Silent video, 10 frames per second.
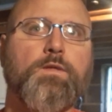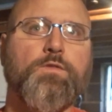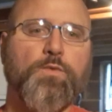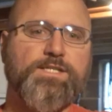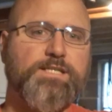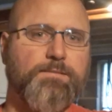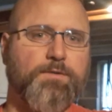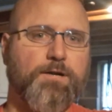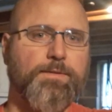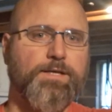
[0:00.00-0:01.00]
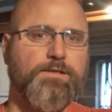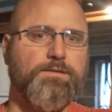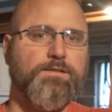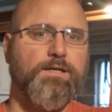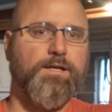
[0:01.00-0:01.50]
the Westside
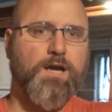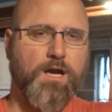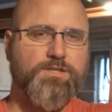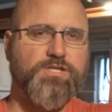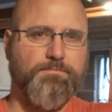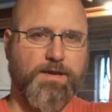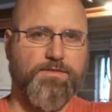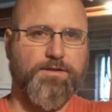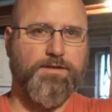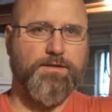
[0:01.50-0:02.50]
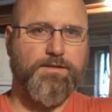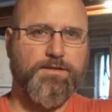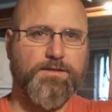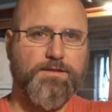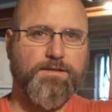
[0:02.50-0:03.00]
Barbell conjugate method
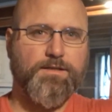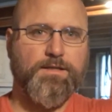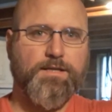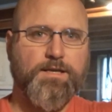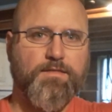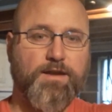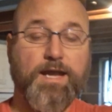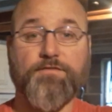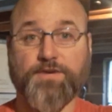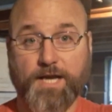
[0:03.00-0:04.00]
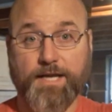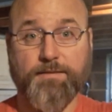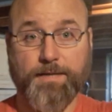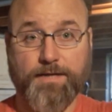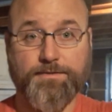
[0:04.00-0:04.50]
that I had forgotten
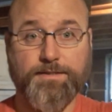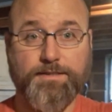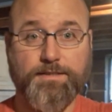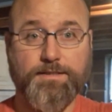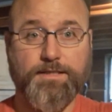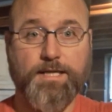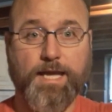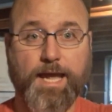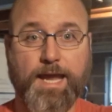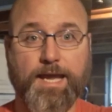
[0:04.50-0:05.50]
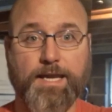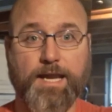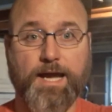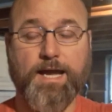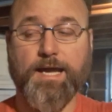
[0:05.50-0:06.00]
about. And
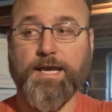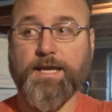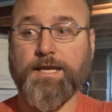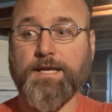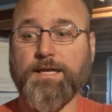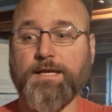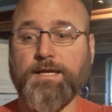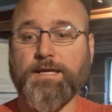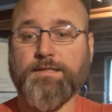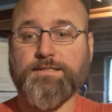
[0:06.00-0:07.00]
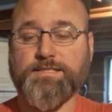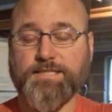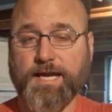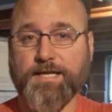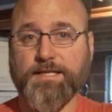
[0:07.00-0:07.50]
I
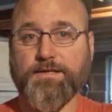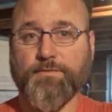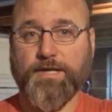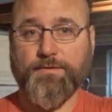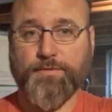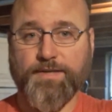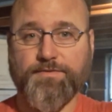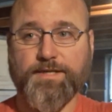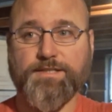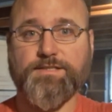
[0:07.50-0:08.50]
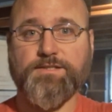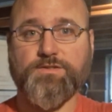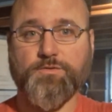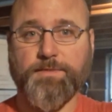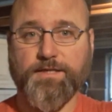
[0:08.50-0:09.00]
decided when I read this
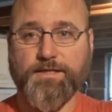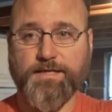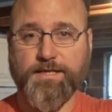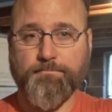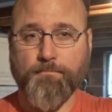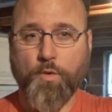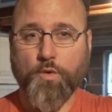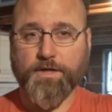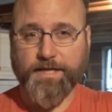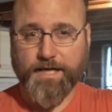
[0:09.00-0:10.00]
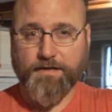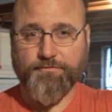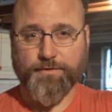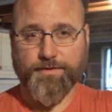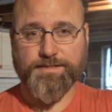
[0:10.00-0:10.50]
to be more
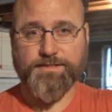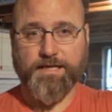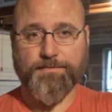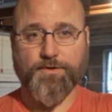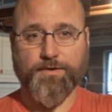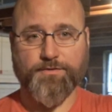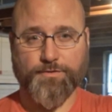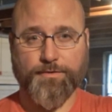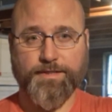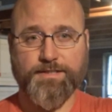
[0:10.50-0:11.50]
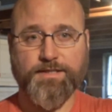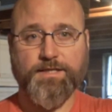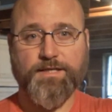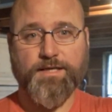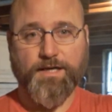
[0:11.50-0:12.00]
careful this time going through it,
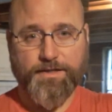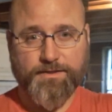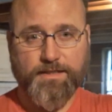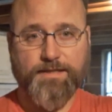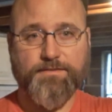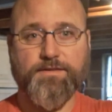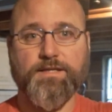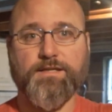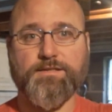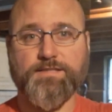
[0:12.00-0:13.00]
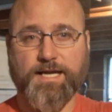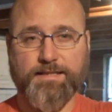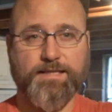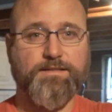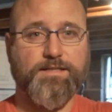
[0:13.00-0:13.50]
underline things,
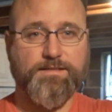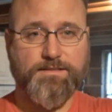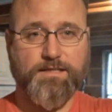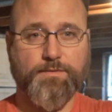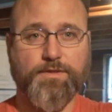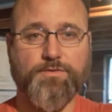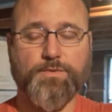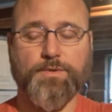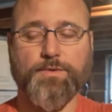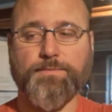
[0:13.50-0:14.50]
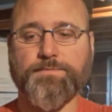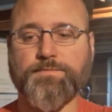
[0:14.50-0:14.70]
highlight things as I went through.